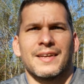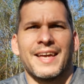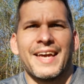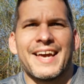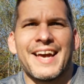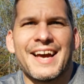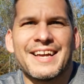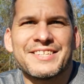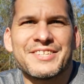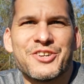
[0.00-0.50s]
Hey
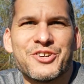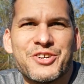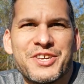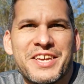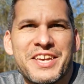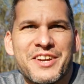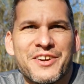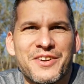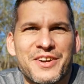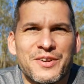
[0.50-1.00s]
guys, Ernie
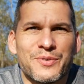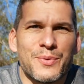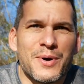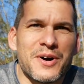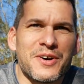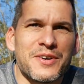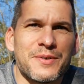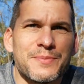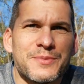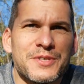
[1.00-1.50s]
here and
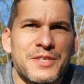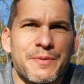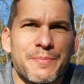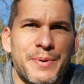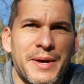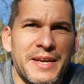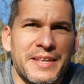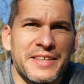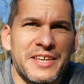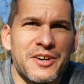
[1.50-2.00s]
welcome to the
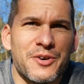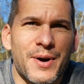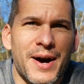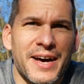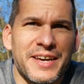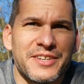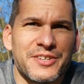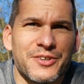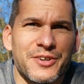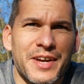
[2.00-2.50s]
Paleo
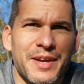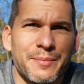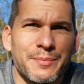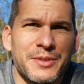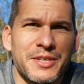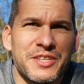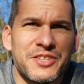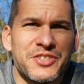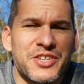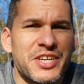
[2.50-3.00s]
Hiker
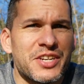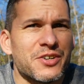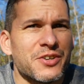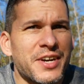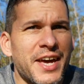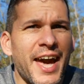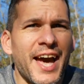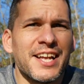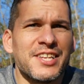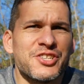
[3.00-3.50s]
MD channel.
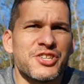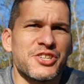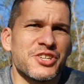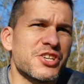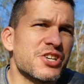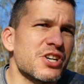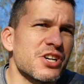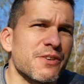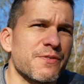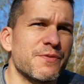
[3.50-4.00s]
Catch and
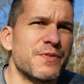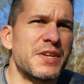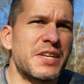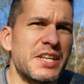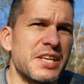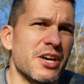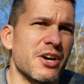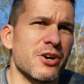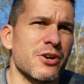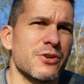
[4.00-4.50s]
cook
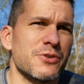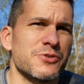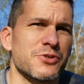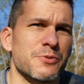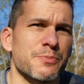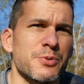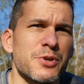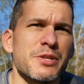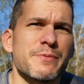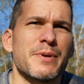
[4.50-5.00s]
videos
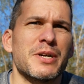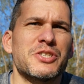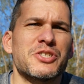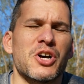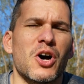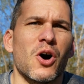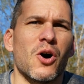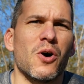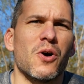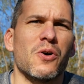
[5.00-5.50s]
are pretty much
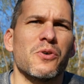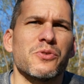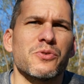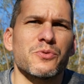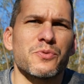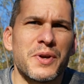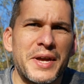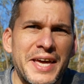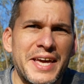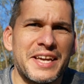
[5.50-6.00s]
all the
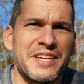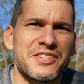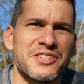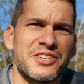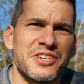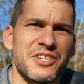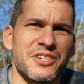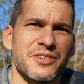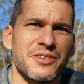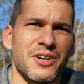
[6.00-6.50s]
rage
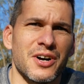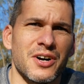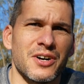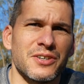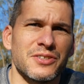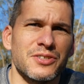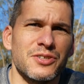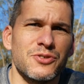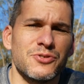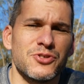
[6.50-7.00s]
here
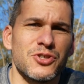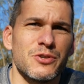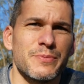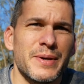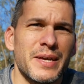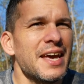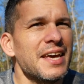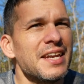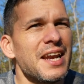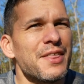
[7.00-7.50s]
on YouTube
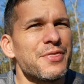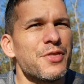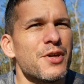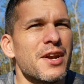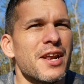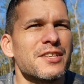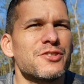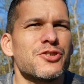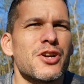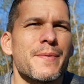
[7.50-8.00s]
and I
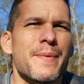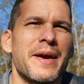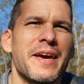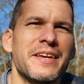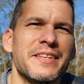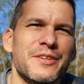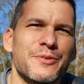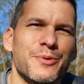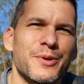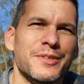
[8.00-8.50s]
thought I'd try my
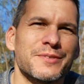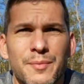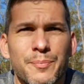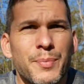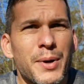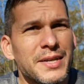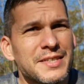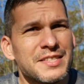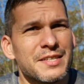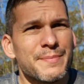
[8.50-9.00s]
hand at one.
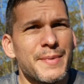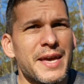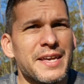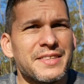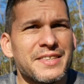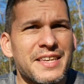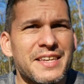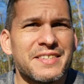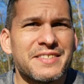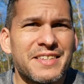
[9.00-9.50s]
But to make
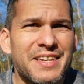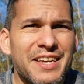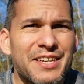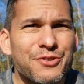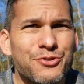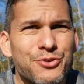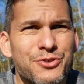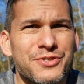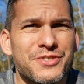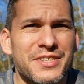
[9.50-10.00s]
things
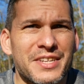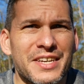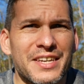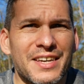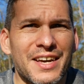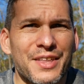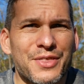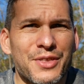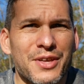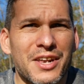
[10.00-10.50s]

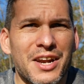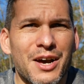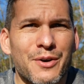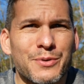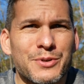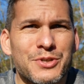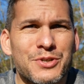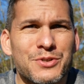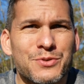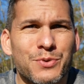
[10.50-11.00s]
interesting, I thought I
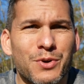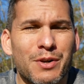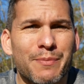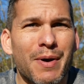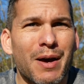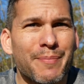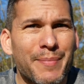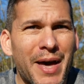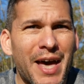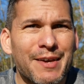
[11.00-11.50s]
would use one of
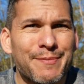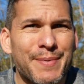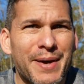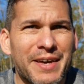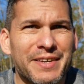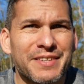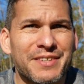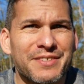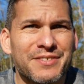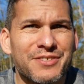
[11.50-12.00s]
my
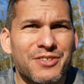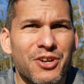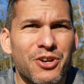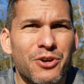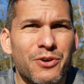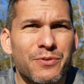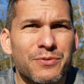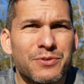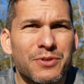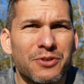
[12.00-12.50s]
backpacking
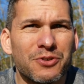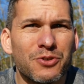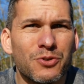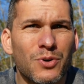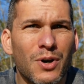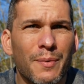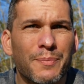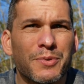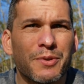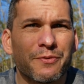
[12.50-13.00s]
stoves to
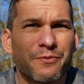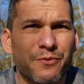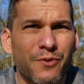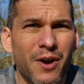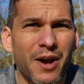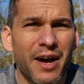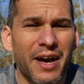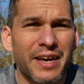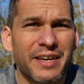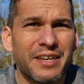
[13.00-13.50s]
do up the
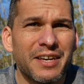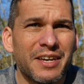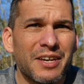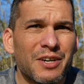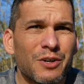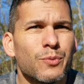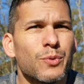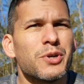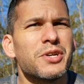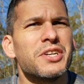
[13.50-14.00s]
frying.
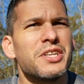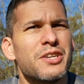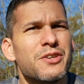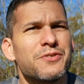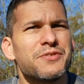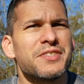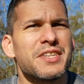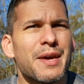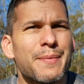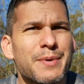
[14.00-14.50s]
We're gonna
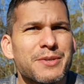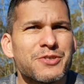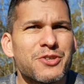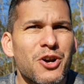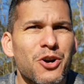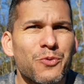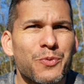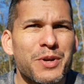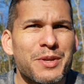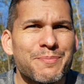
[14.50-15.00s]
use the
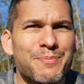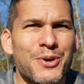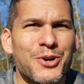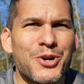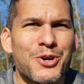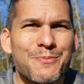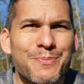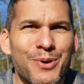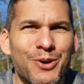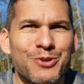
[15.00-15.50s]
MSR
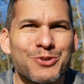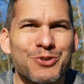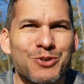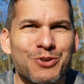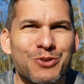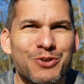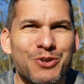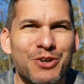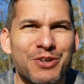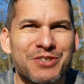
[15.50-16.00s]
Windburner
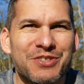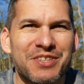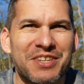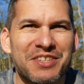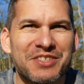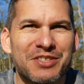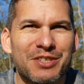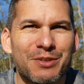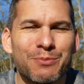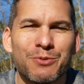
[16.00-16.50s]
personal cook
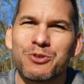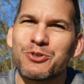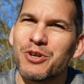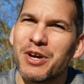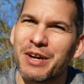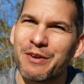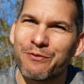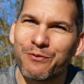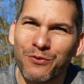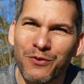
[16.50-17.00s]
system to
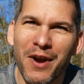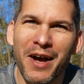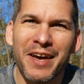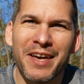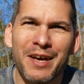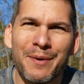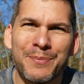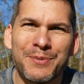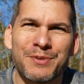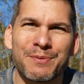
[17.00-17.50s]
try to
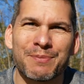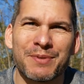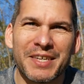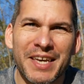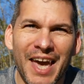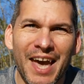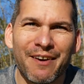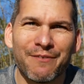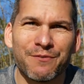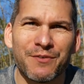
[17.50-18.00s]
fry up some
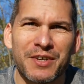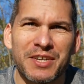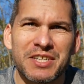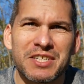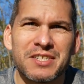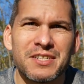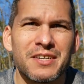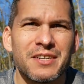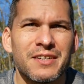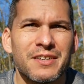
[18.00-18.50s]

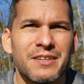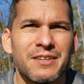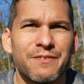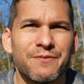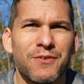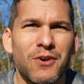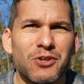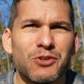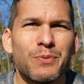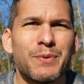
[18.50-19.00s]
catfish.
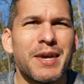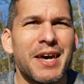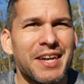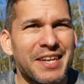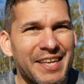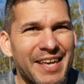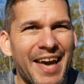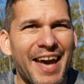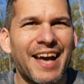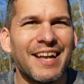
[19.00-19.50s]
First we gotta
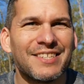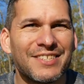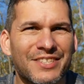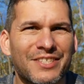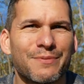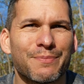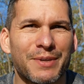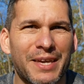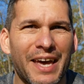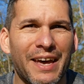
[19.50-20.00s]
catch
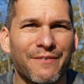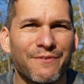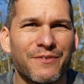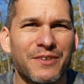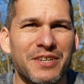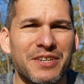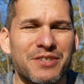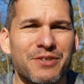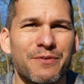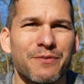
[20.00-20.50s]
some
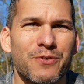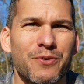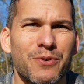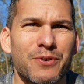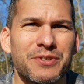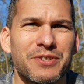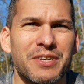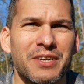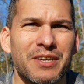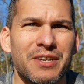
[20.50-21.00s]
catfish, of
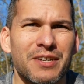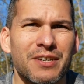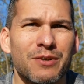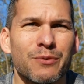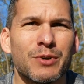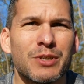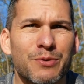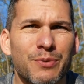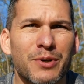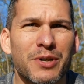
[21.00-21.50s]
course,
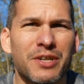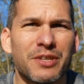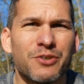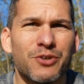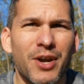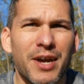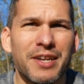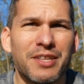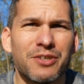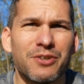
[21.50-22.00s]
which we're gonna
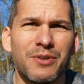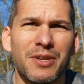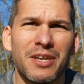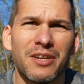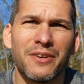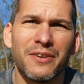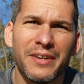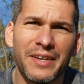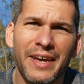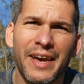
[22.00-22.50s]
try to do
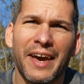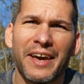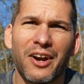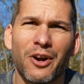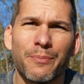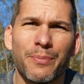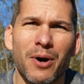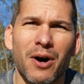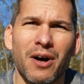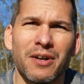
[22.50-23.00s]
here at
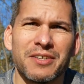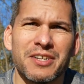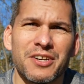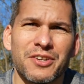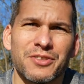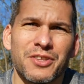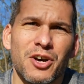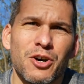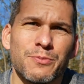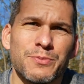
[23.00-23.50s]
our pond here
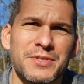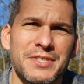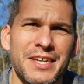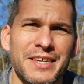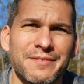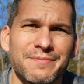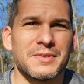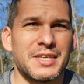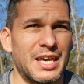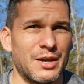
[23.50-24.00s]
on the
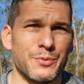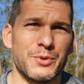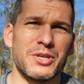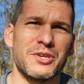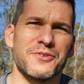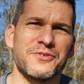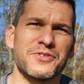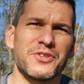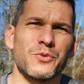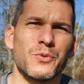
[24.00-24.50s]
homestead. Can we
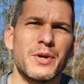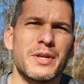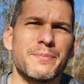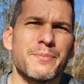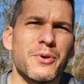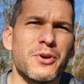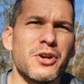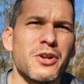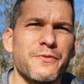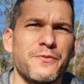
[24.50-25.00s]
use the
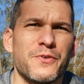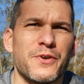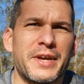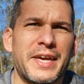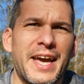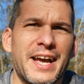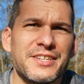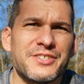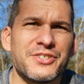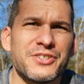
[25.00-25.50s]
Windburner for a
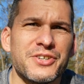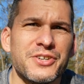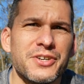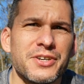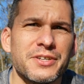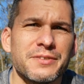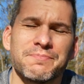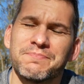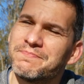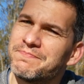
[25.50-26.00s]
catch and
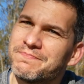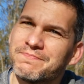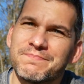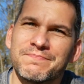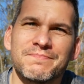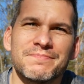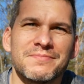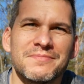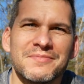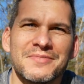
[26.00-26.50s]
cook?
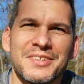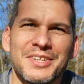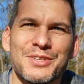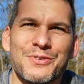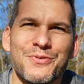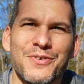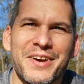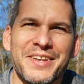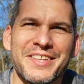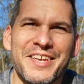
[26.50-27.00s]

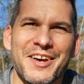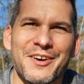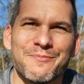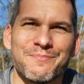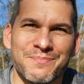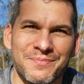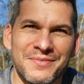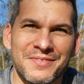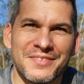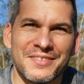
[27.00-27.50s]
Let's find out.
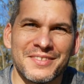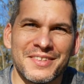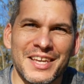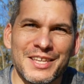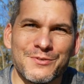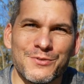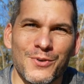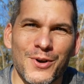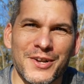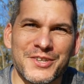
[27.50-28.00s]

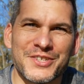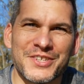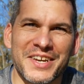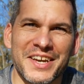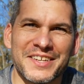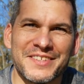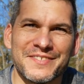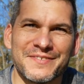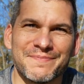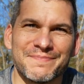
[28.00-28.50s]
Thanks for watching guys.